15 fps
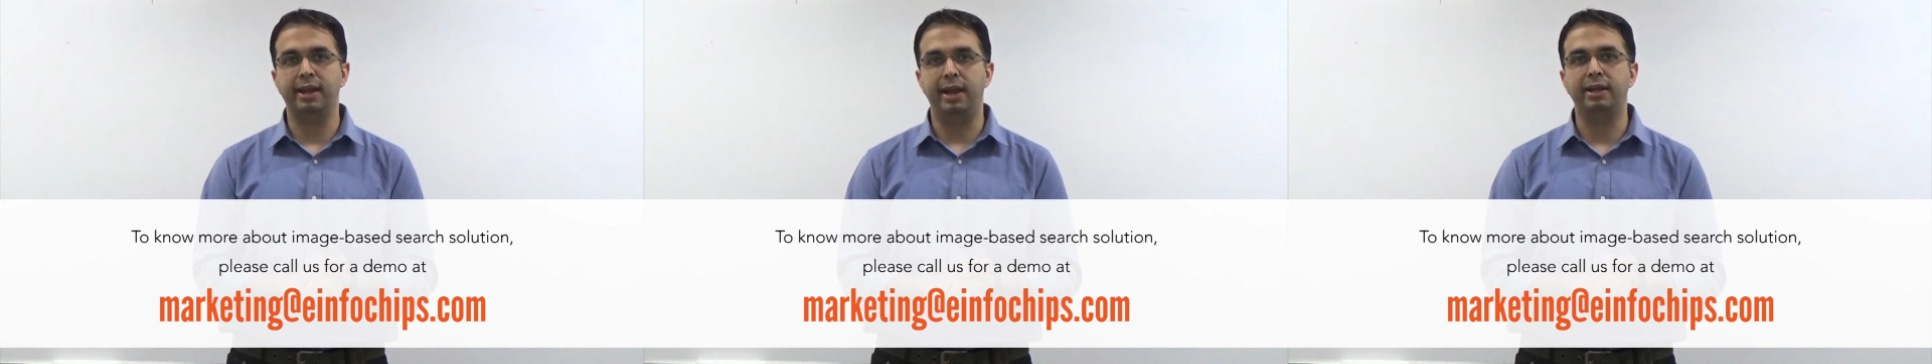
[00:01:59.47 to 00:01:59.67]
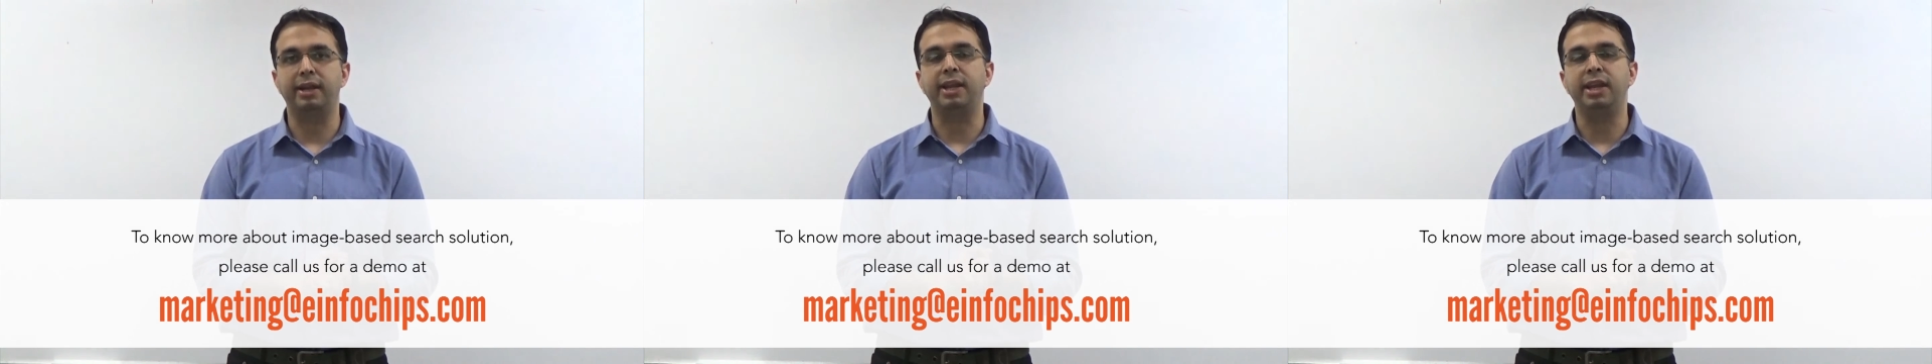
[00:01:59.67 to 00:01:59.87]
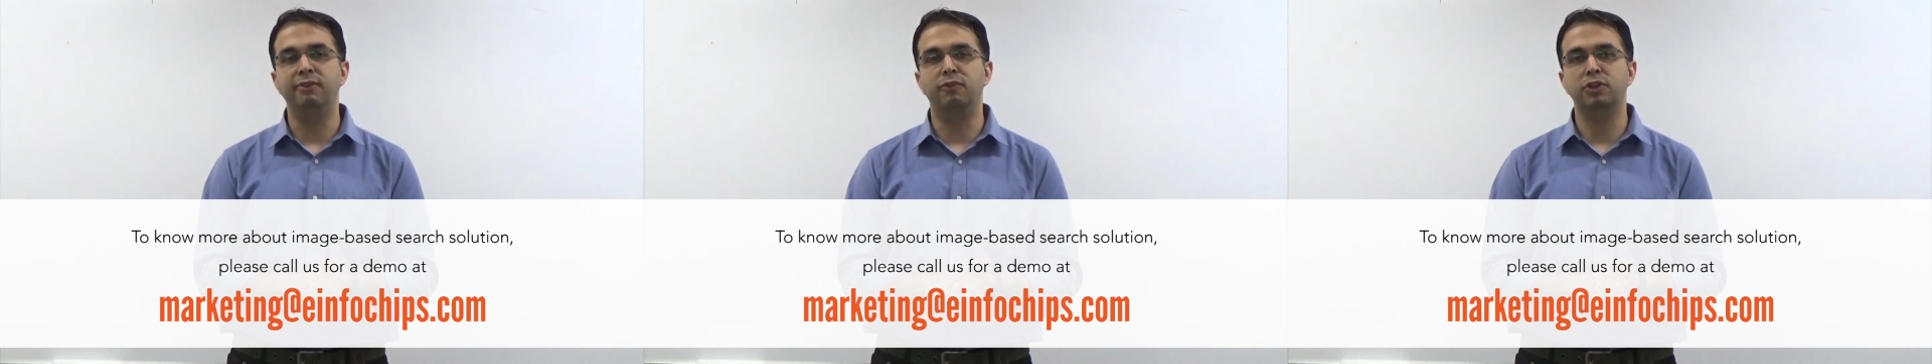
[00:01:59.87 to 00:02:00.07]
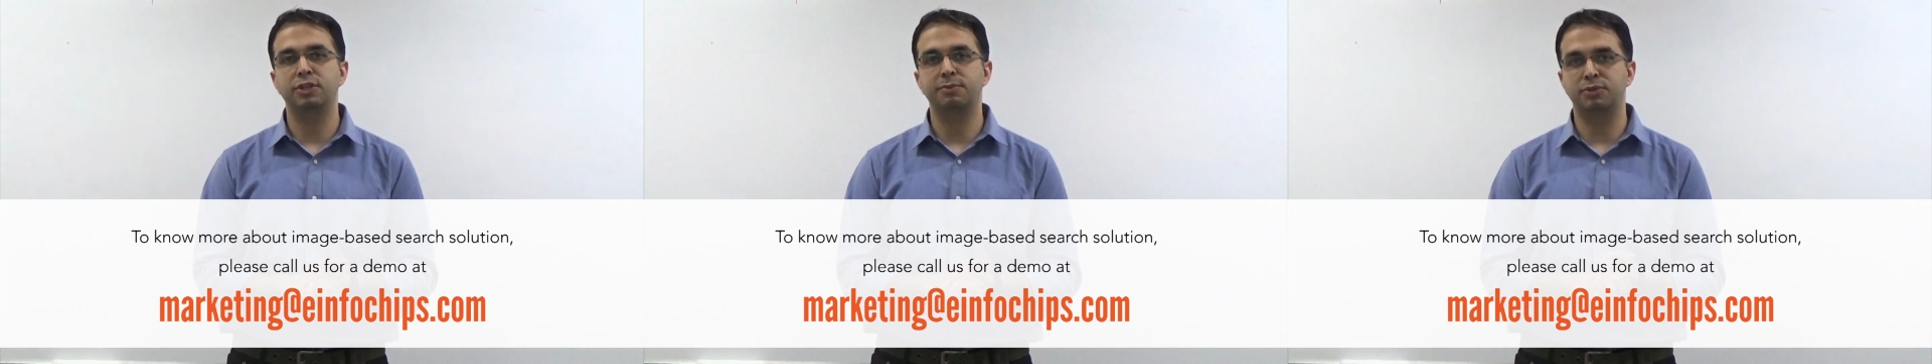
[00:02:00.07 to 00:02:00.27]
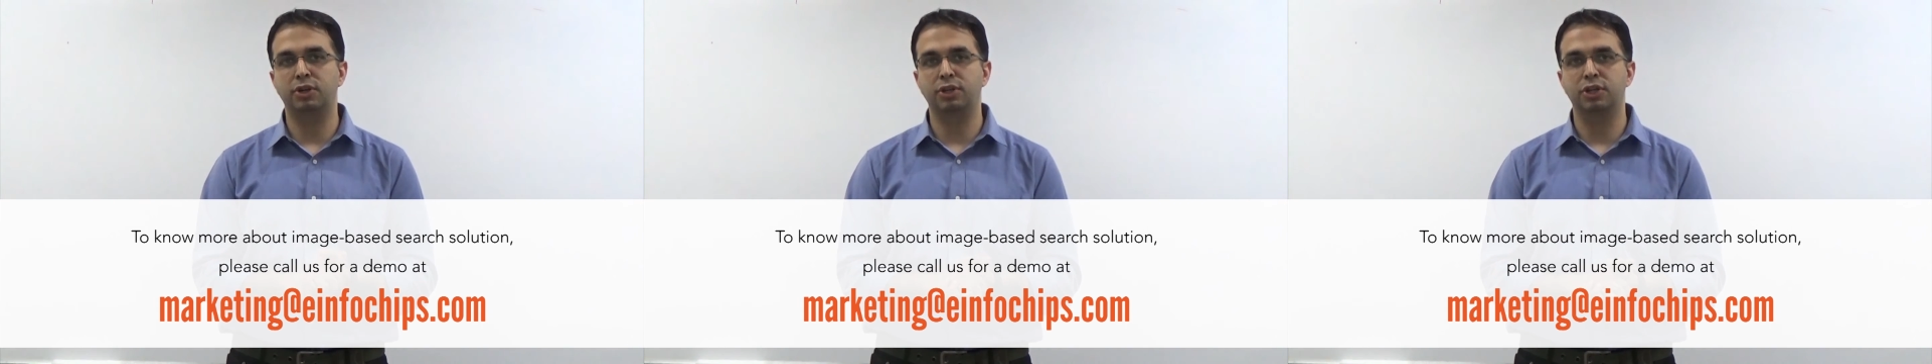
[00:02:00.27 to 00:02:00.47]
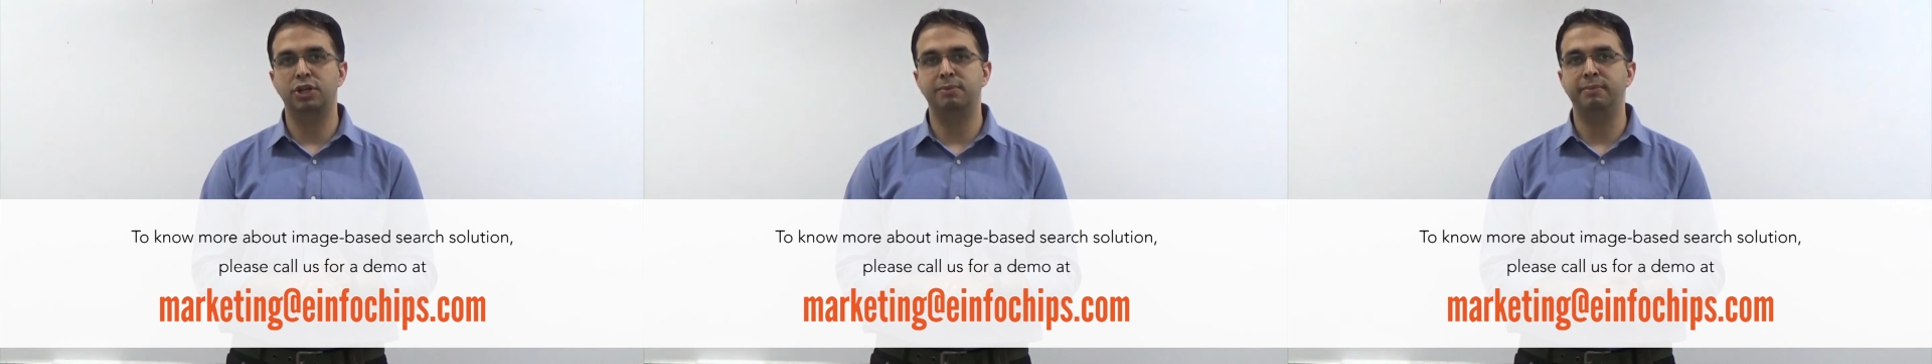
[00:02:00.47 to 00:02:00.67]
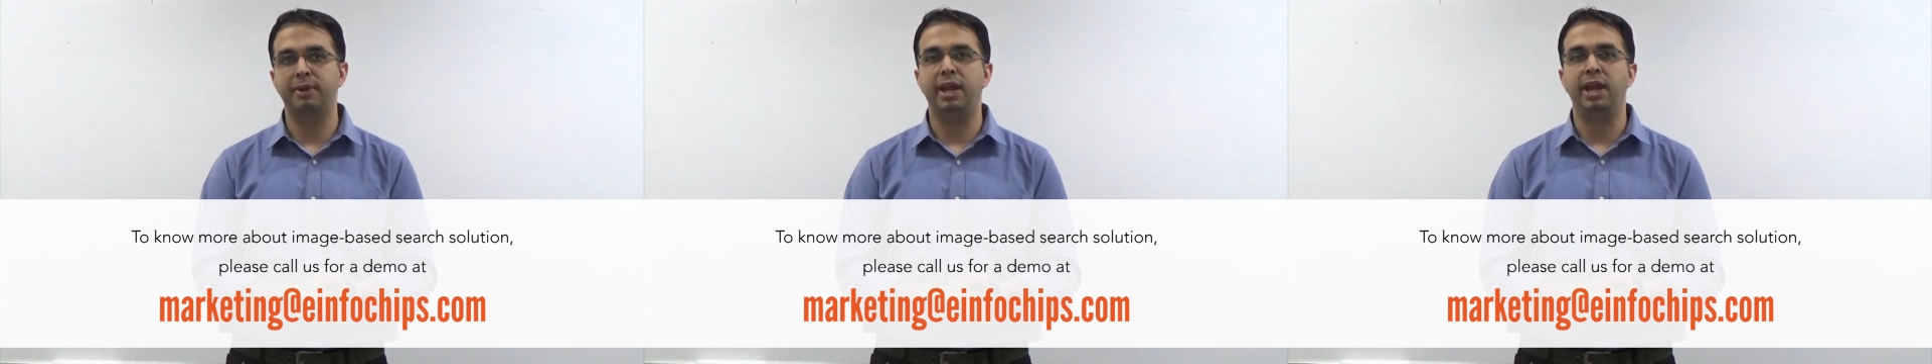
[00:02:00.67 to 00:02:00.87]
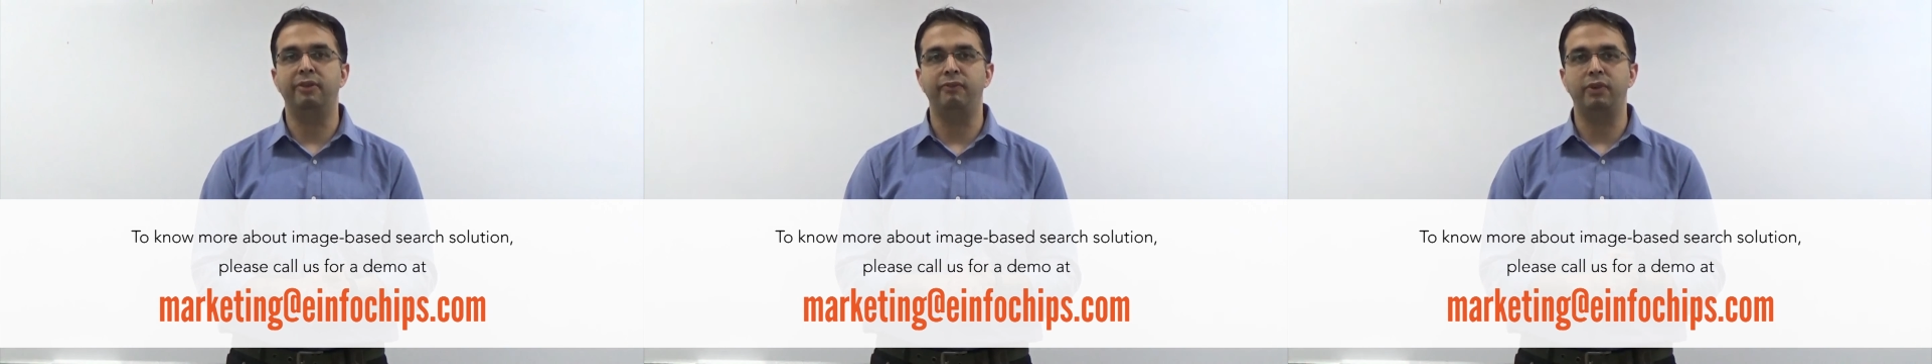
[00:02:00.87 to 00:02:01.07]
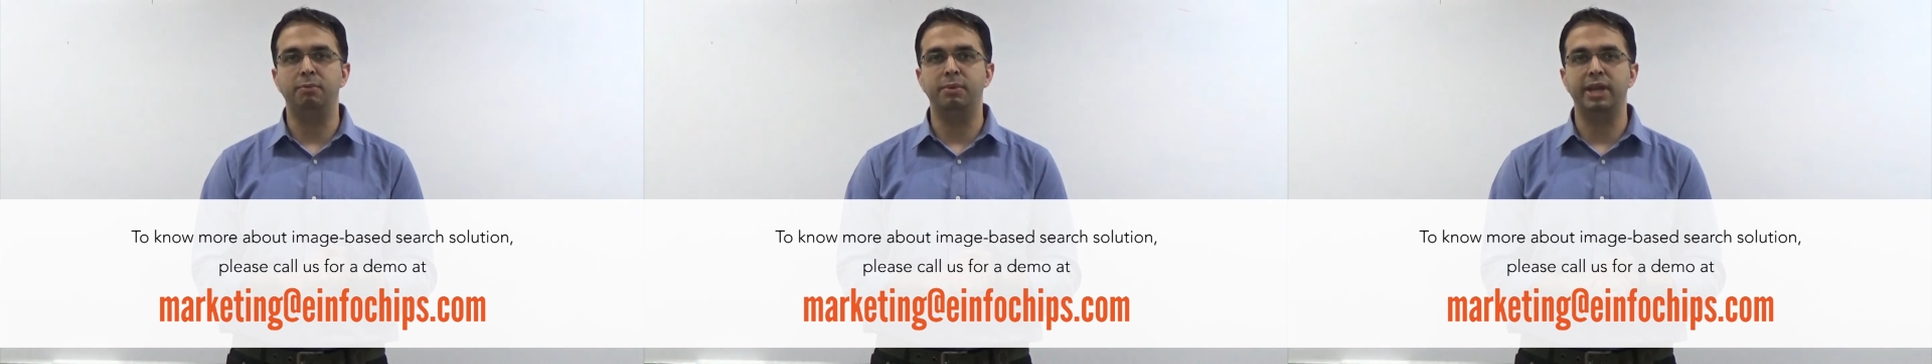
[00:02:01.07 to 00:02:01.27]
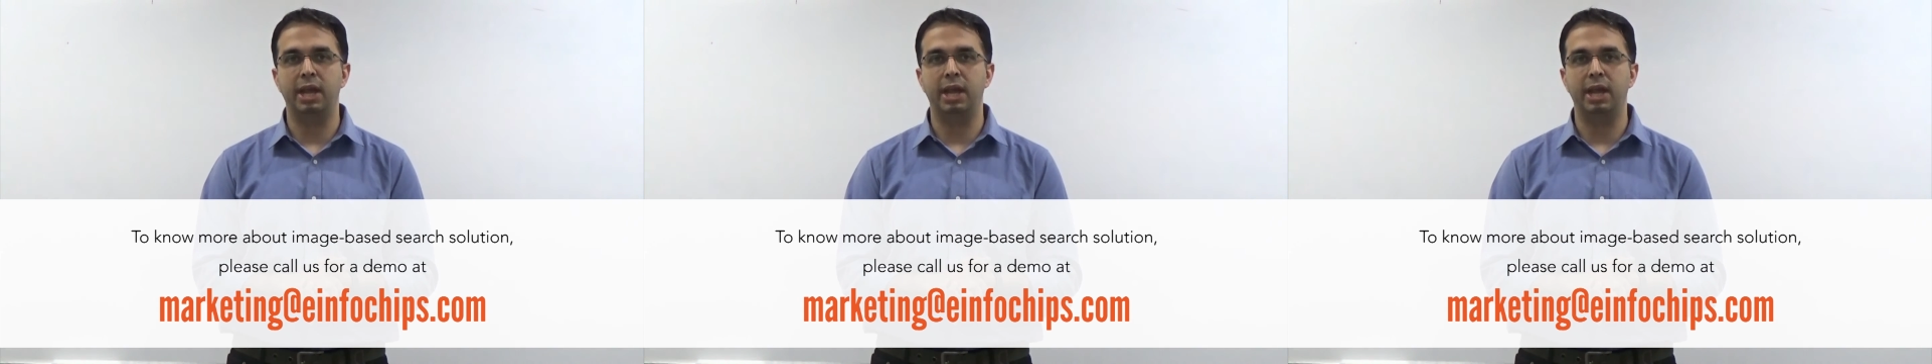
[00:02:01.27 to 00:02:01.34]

at e infochips dot com and we'll be